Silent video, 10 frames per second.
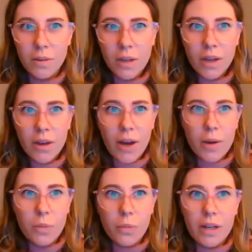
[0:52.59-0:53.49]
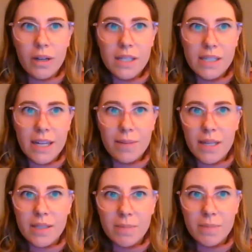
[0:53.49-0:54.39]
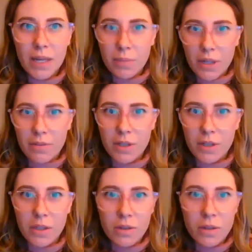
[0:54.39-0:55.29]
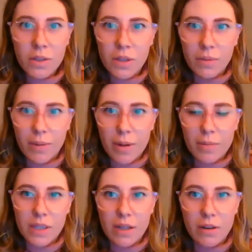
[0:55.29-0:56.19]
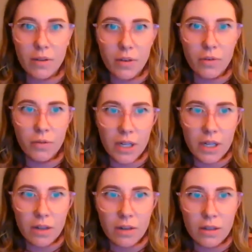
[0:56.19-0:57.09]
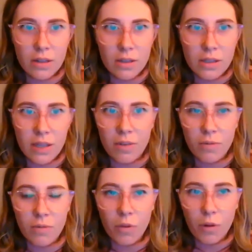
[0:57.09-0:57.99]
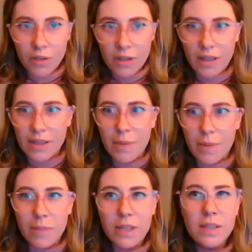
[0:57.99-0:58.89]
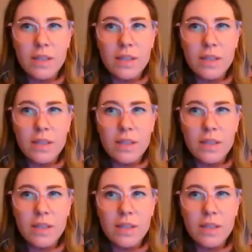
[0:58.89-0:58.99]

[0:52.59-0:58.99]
We're a state-based peak body for unions, so we represent over 40 unions and 400,000 members.